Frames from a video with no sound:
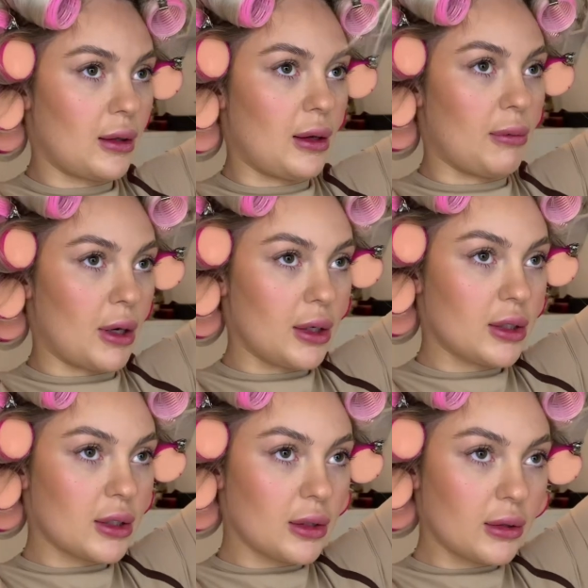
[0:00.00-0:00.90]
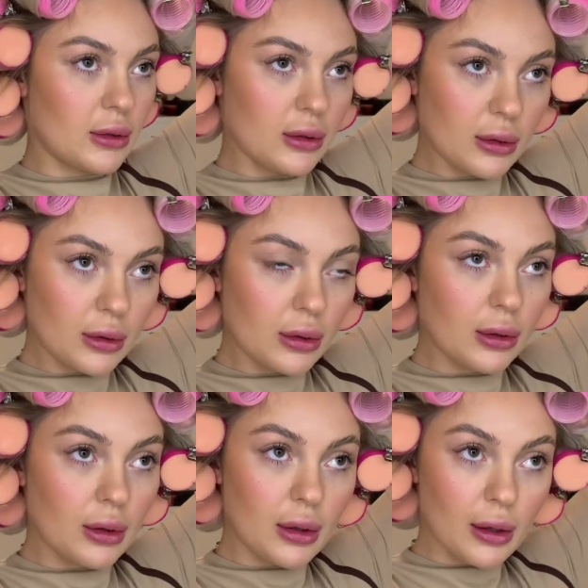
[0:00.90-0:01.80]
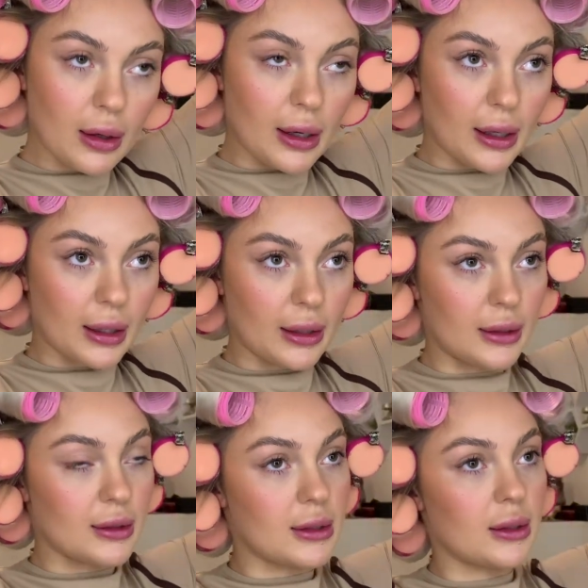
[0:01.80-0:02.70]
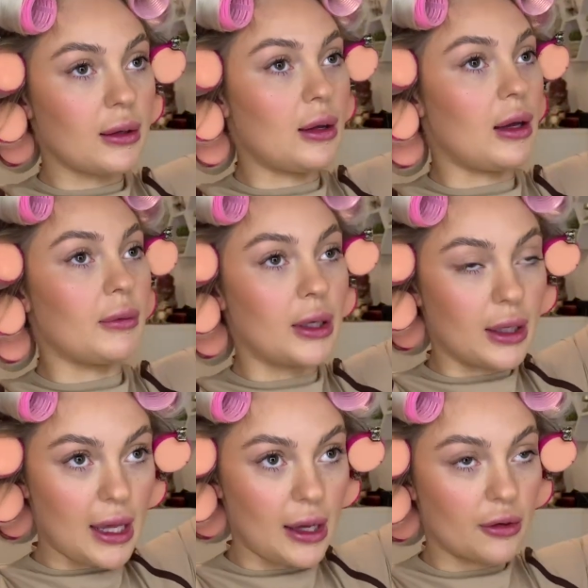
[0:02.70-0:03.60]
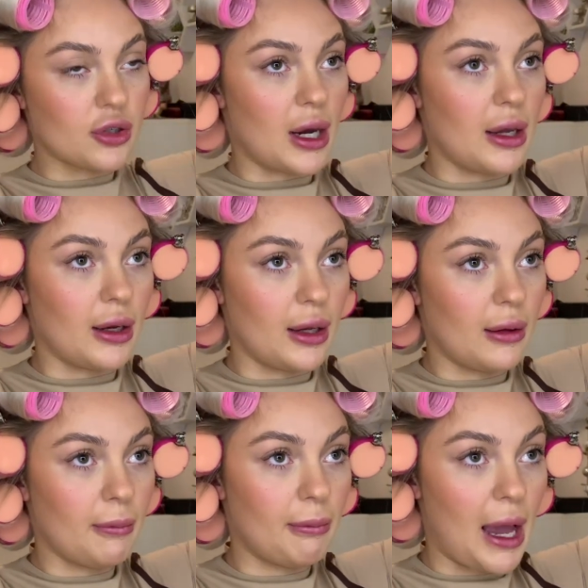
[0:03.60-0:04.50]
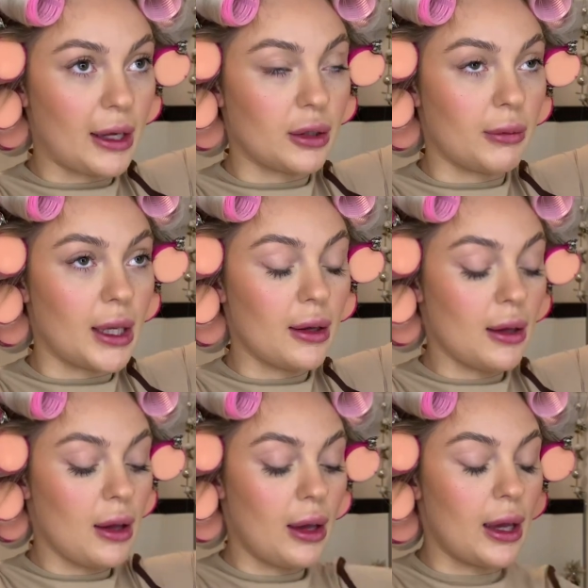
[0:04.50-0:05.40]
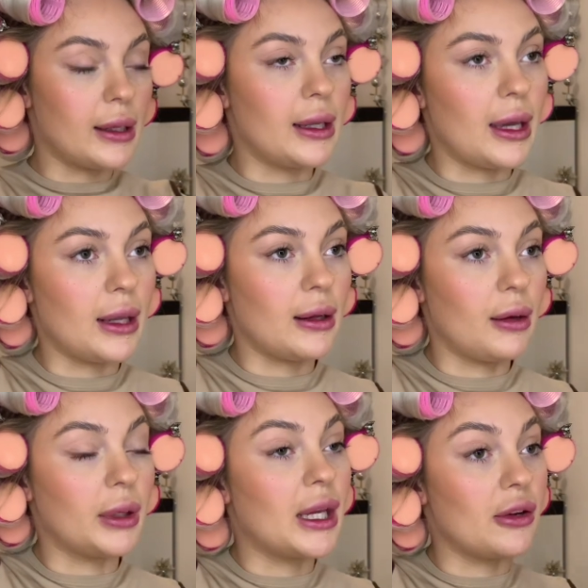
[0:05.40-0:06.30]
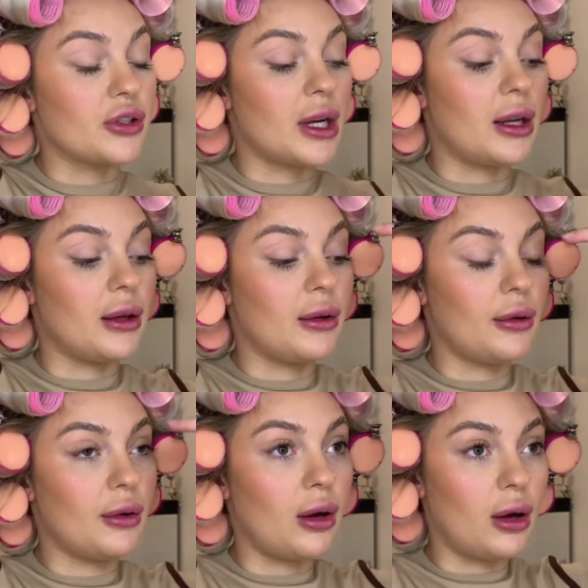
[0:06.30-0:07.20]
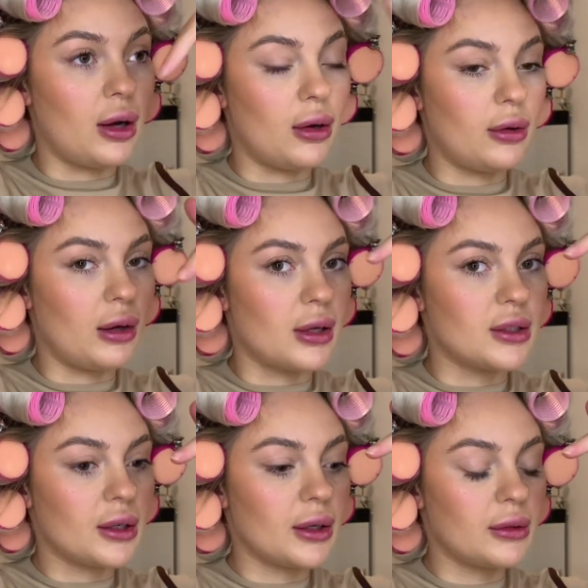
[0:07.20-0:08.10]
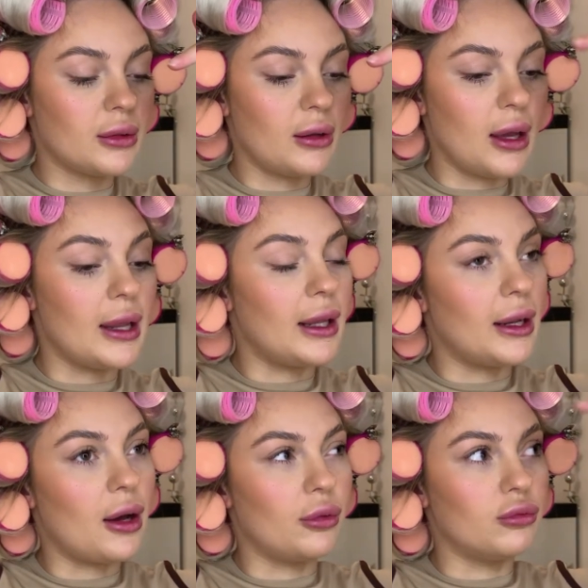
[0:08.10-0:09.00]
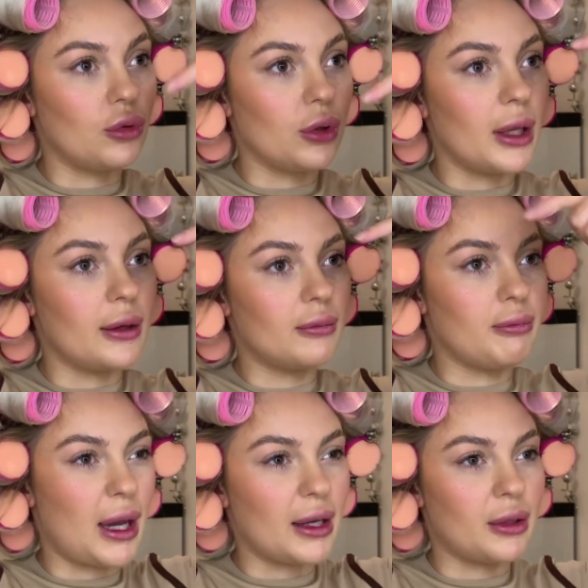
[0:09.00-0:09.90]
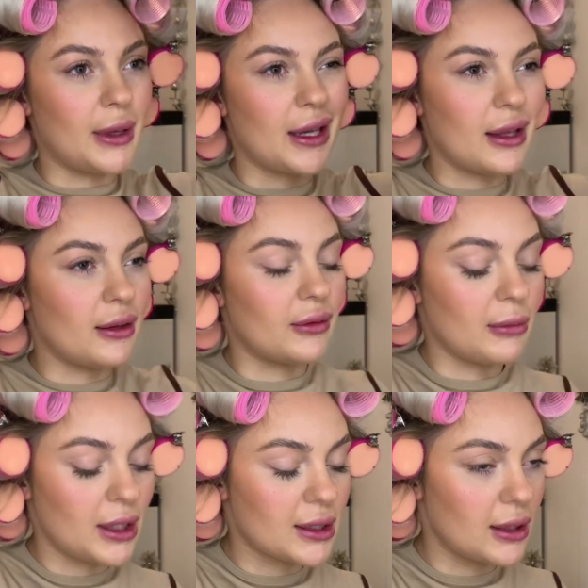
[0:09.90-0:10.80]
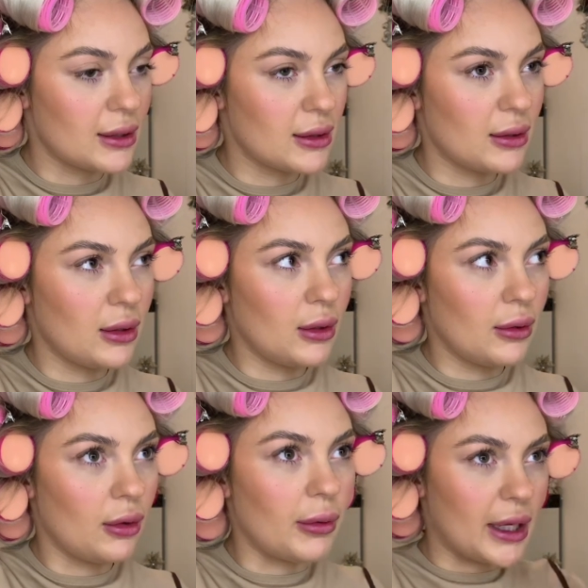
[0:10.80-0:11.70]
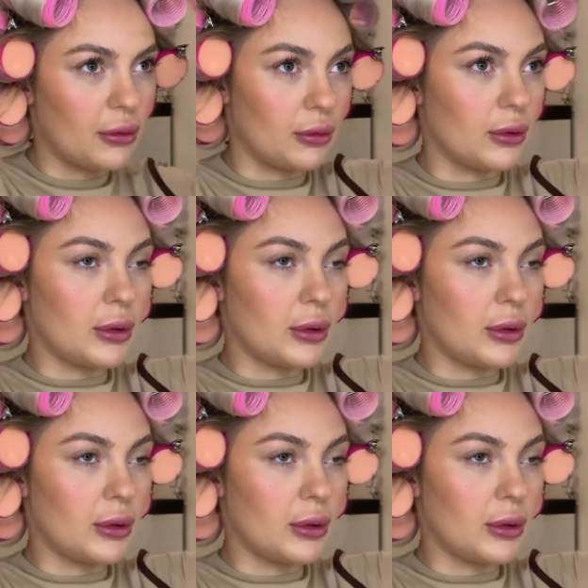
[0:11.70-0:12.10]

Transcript: a brush and I'm going to hair dryer it back the way, and then I'm going to hair dryer it under, and then I'll roll it back the way again, if that makes sense. Oh wait, no,